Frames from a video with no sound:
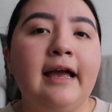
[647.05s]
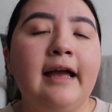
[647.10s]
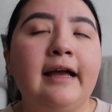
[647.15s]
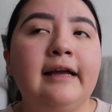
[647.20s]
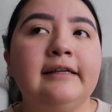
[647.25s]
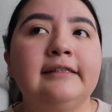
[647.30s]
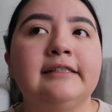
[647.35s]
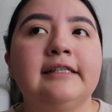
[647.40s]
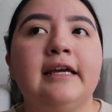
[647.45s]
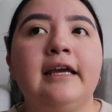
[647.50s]

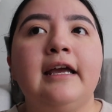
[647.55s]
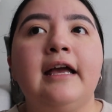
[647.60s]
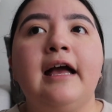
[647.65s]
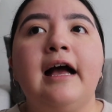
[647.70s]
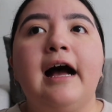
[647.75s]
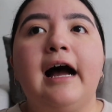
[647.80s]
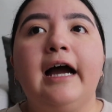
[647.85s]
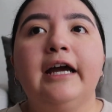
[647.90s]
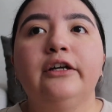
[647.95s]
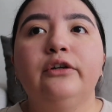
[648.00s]
And
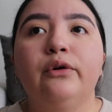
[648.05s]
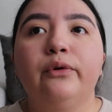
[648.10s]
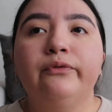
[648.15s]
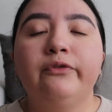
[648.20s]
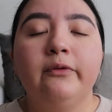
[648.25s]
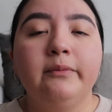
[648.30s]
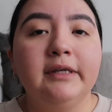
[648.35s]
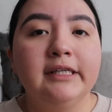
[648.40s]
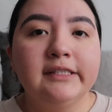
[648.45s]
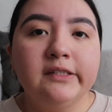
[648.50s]
I know
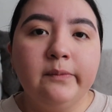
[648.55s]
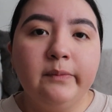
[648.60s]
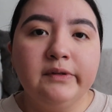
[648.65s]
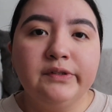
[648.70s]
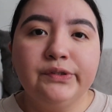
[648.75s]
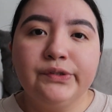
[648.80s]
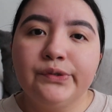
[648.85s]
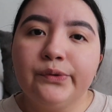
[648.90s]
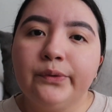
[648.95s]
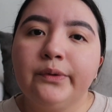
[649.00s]
for me as a
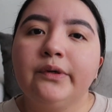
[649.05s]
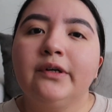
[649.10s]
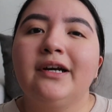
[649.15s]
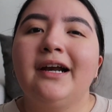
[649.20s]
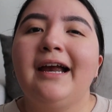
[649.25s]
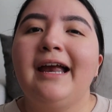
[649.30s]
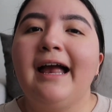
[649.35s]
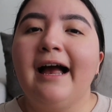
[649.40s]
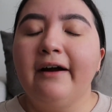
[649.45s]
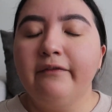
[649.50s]
business owner,
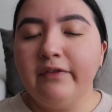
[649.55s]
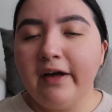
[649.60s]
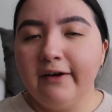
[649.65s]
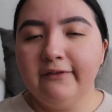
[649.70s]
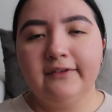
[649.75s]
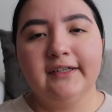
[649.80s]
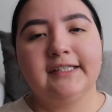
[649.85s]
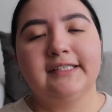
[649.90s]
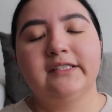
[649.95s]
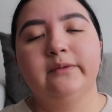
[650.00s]
I have
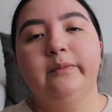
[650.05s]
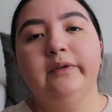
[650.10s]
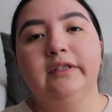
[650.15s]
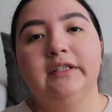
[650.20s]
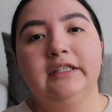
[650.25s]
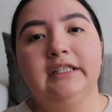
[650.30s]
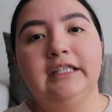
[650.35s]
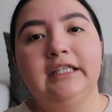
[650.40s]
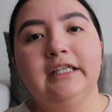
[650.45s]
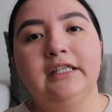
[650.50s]
that
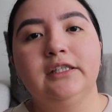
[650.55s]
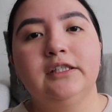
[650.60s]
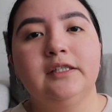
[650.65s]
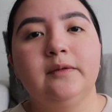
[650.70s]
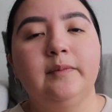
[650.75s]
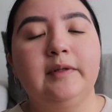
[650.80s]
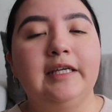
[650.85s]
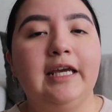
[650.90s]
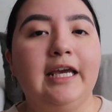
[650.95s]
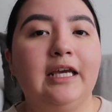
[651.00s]
flexibility
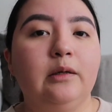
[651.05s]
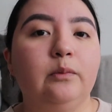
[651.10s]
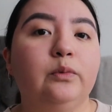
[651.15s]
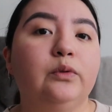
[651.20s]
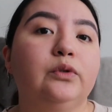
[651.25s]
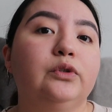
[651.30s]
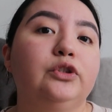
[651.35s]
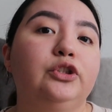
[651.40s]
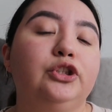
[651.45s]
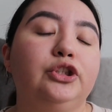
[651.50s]
to be
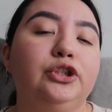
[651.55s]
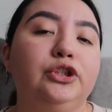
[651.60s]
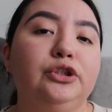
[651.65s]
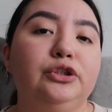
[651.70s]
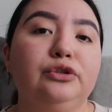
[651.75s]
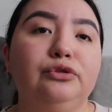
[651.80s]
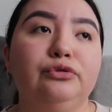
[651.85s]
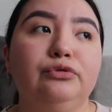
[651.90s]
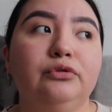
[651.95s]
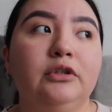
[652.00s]
able
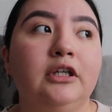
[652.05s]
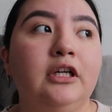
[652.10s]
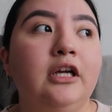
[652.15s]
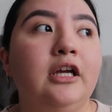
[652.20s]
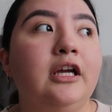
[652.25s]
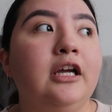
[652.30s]
to